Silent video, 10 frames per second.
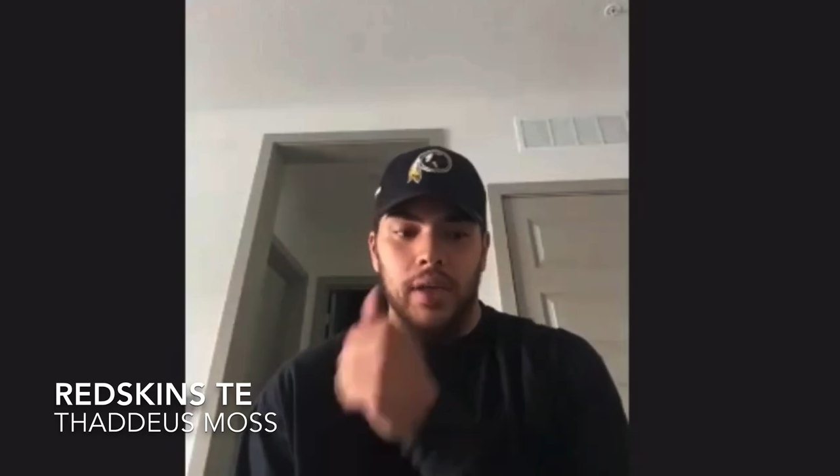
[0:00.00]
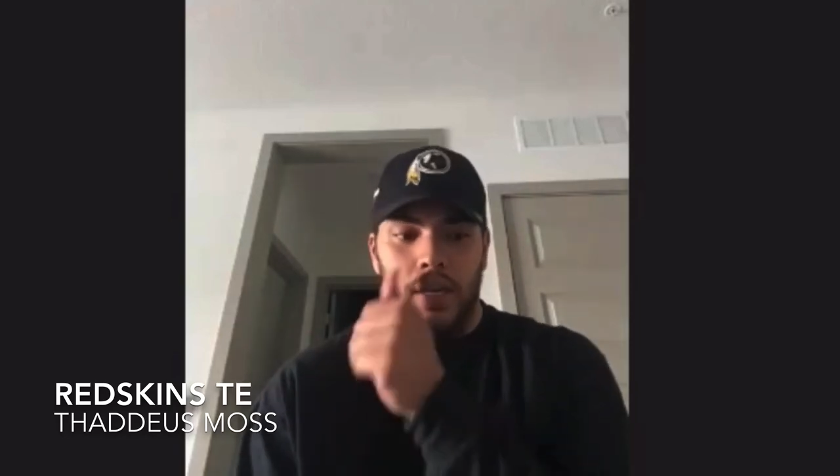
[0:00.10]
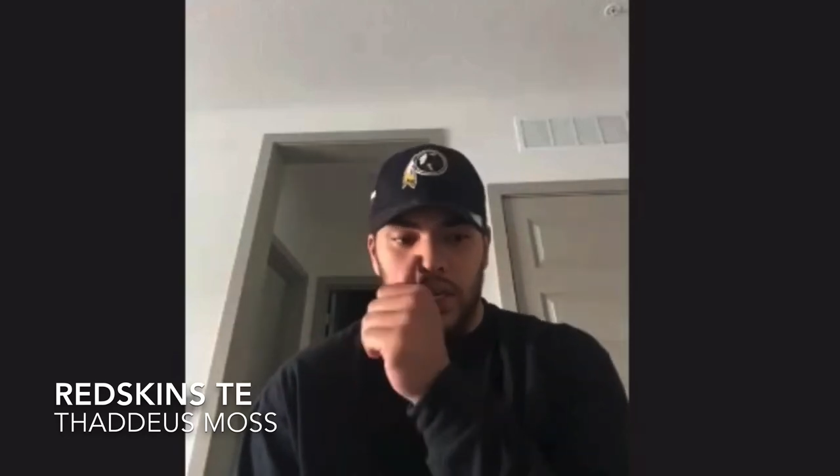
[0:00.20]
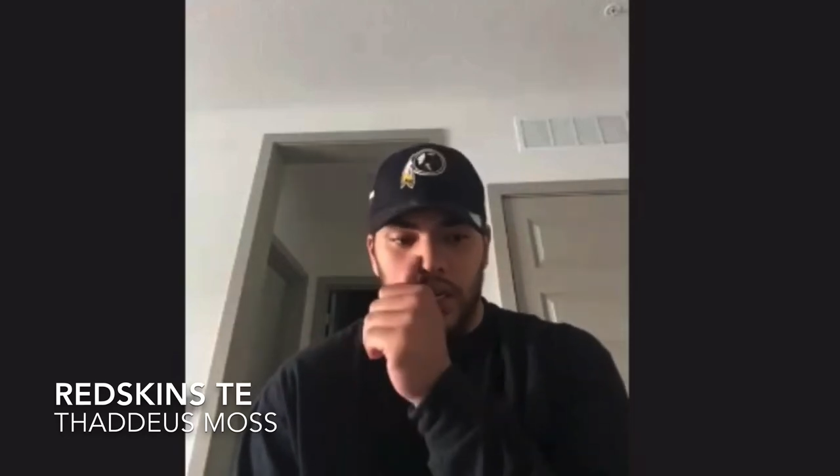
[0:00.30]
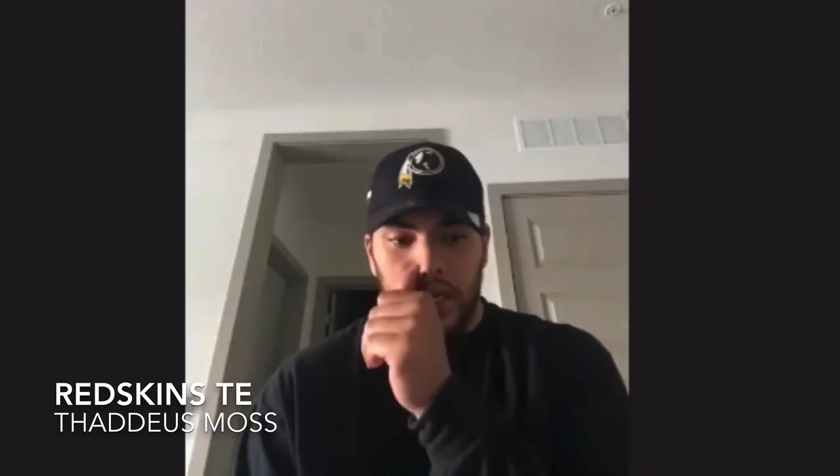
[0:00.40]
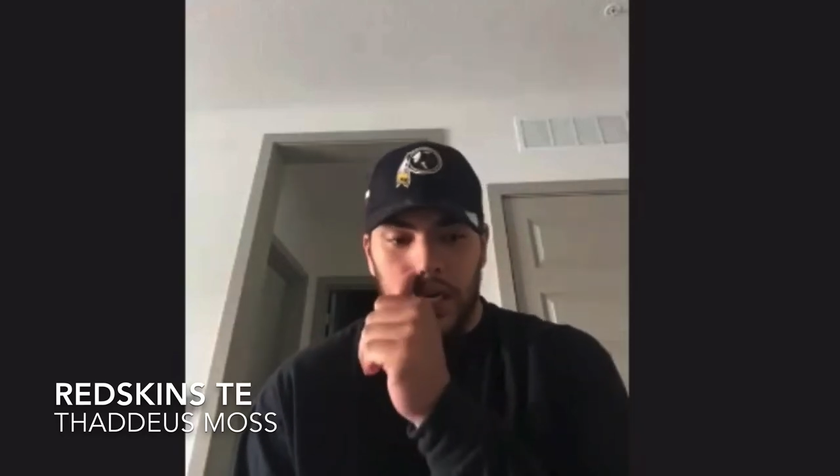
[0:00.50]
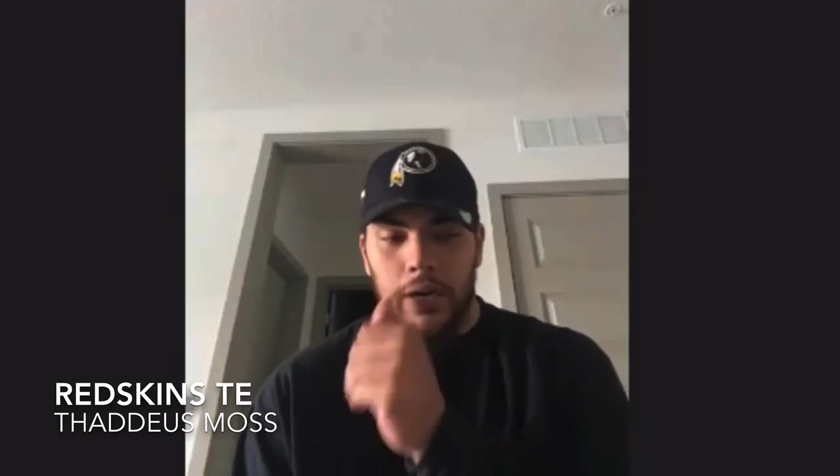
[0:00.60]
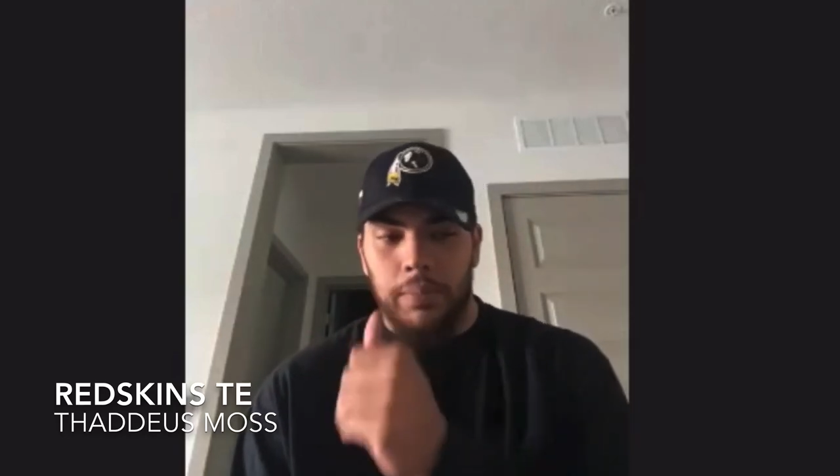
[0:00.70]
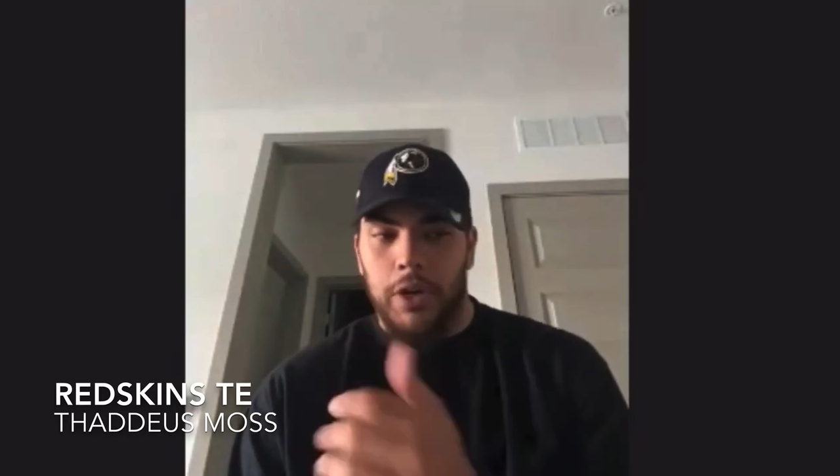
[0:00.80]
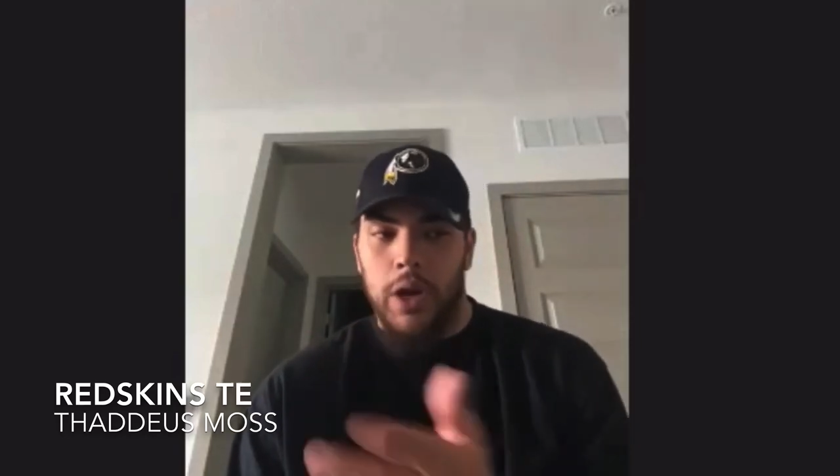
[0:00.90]
um,
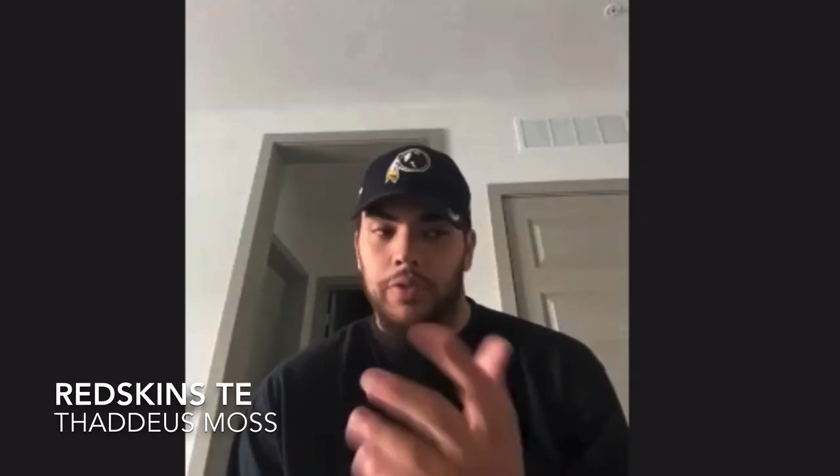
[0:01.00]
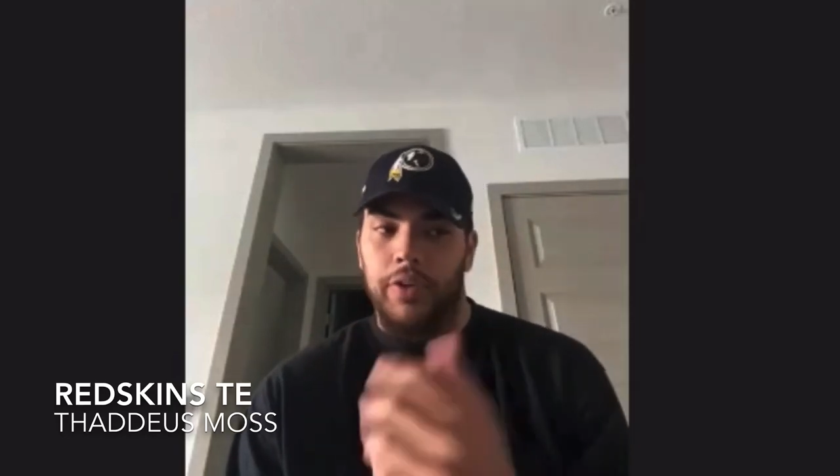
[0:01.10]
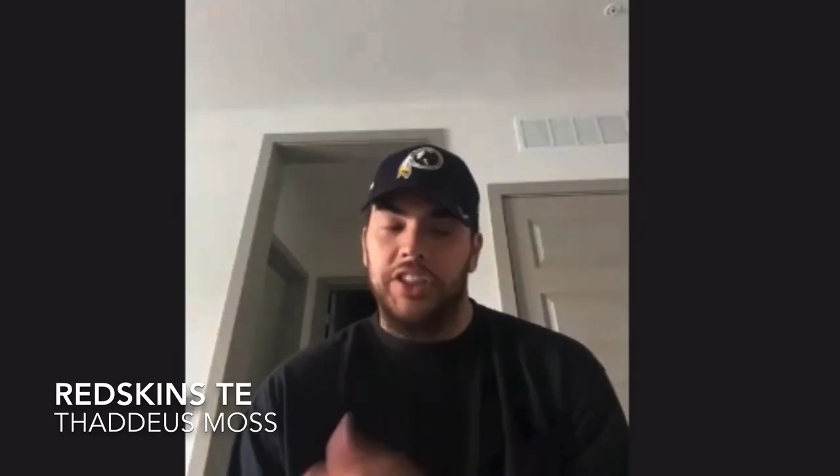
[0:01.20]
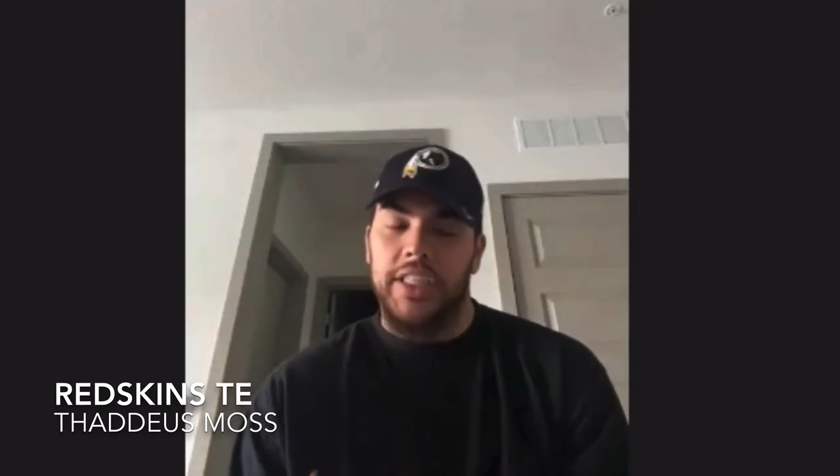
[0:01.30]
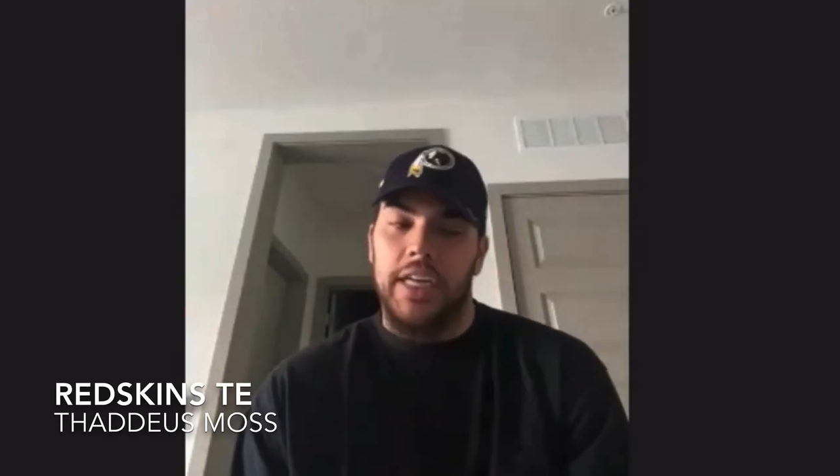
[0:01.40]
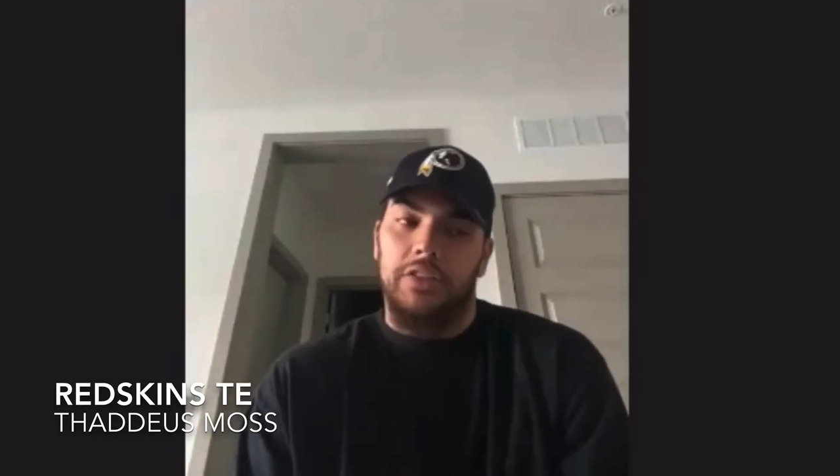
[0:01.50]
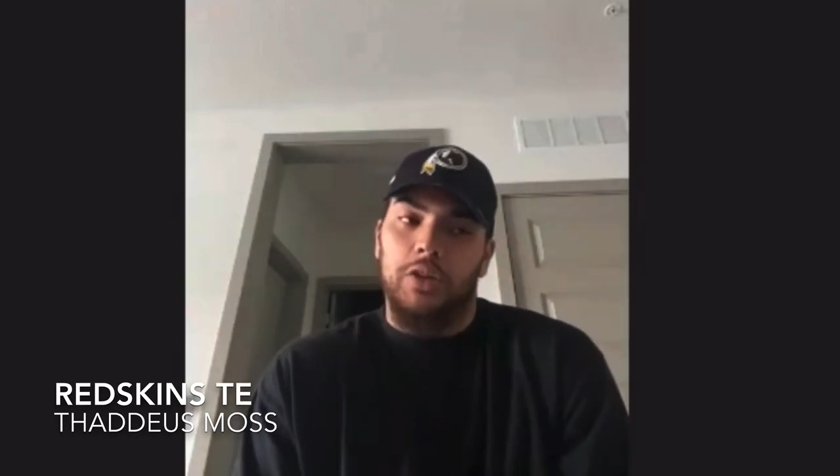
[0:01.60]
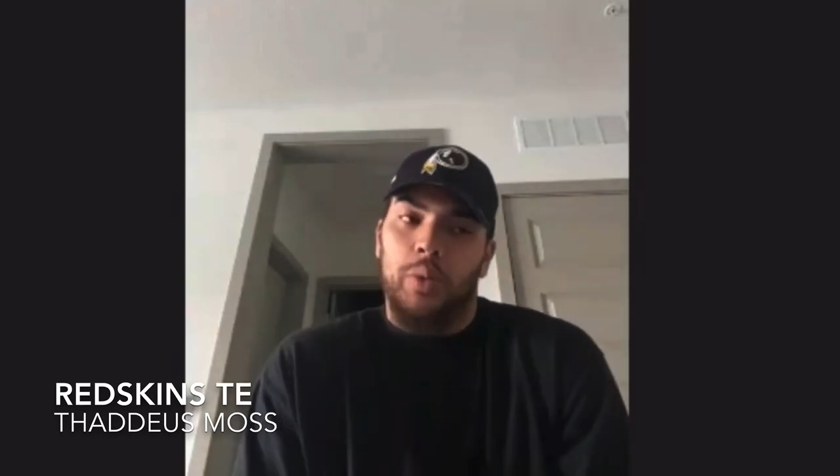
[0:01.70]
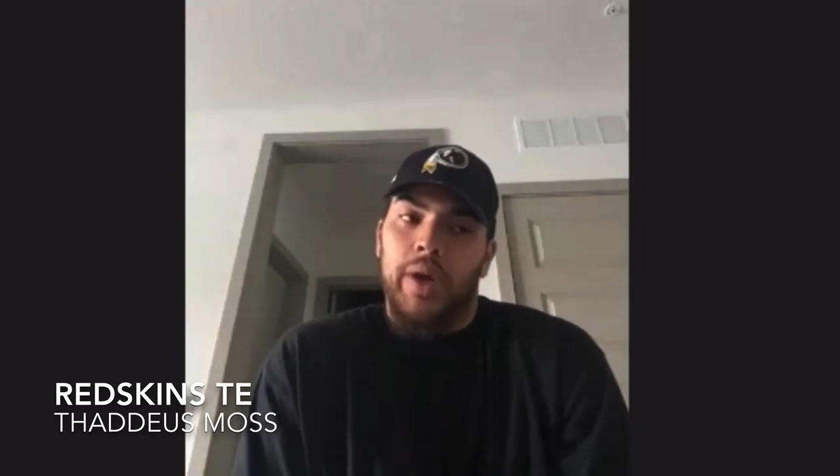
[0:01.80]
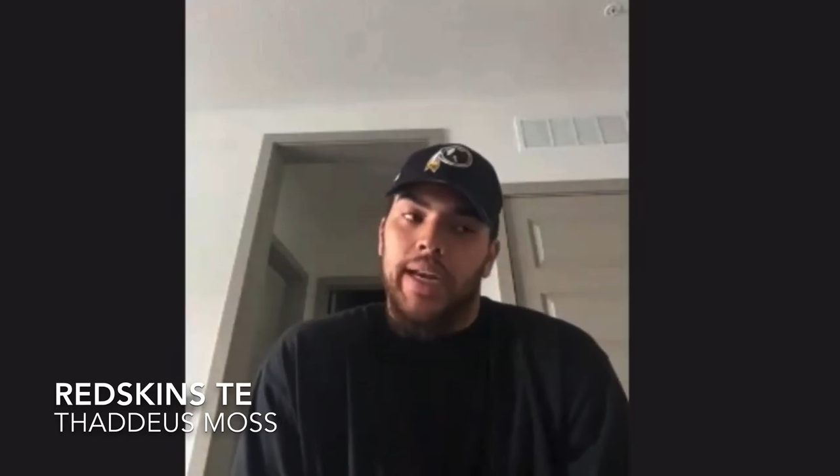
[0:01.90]
you know, I reached out to
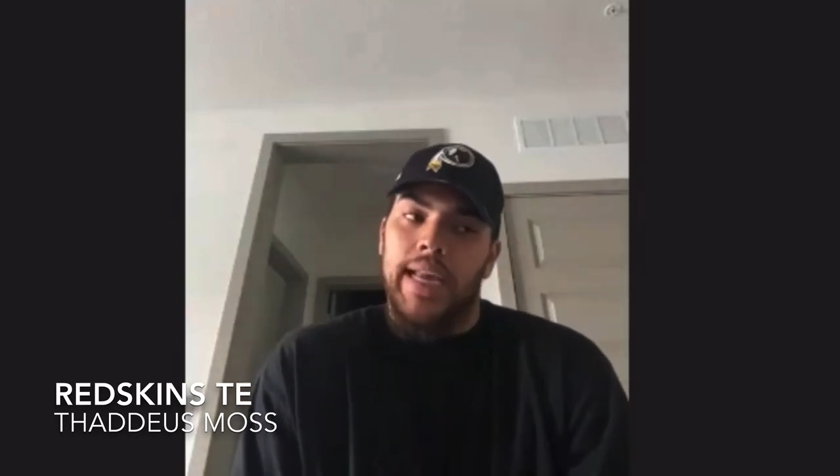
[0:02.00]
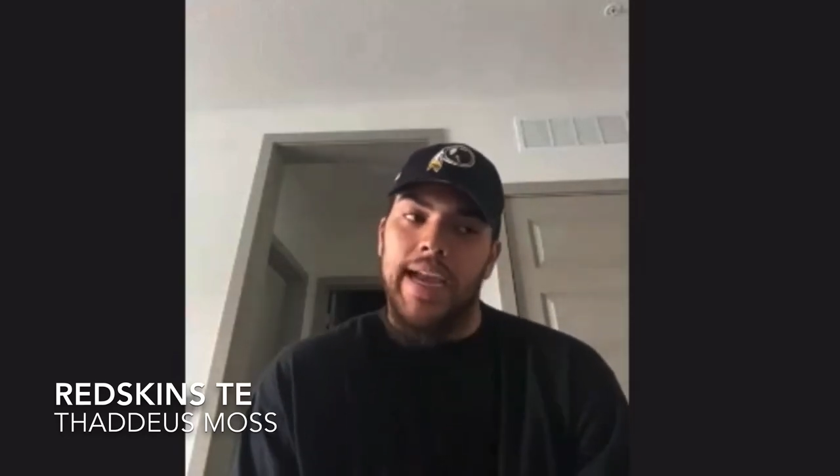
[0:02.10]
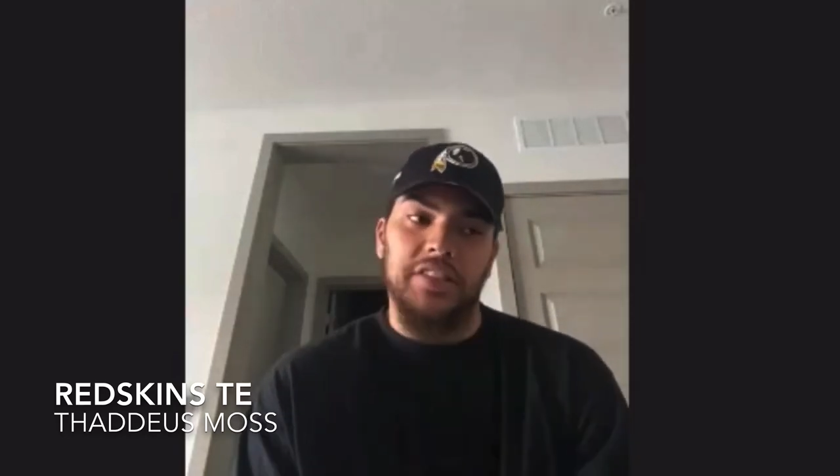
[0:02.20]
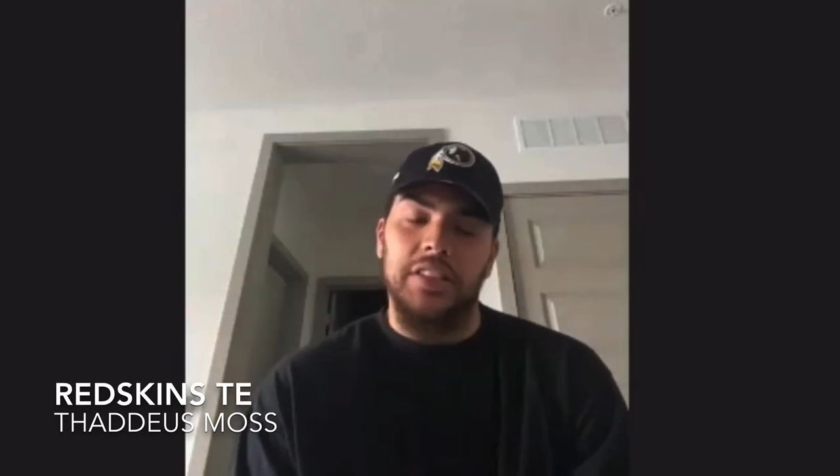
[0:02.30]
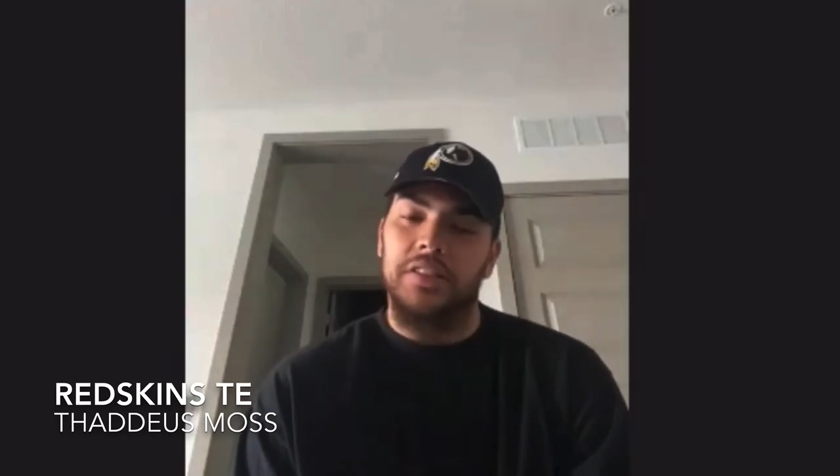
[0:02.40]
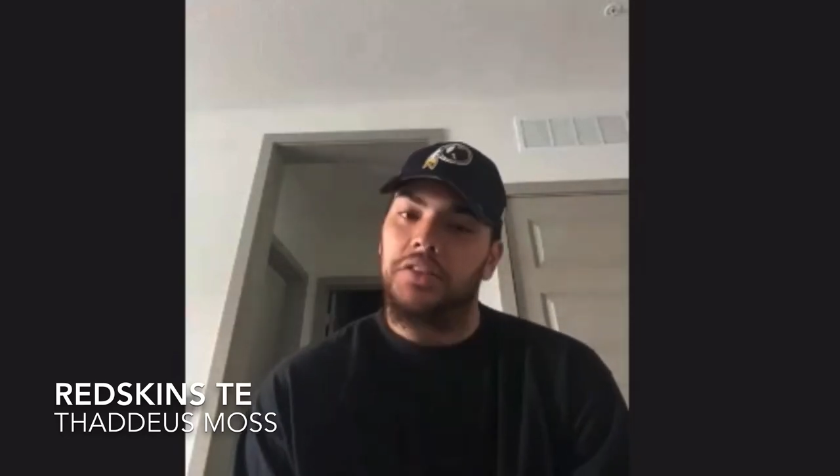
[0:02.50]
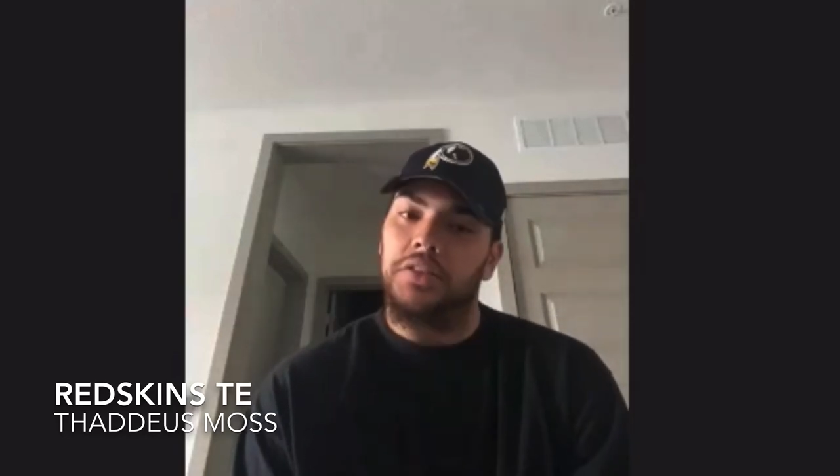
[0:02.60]
Dwayne Haskins,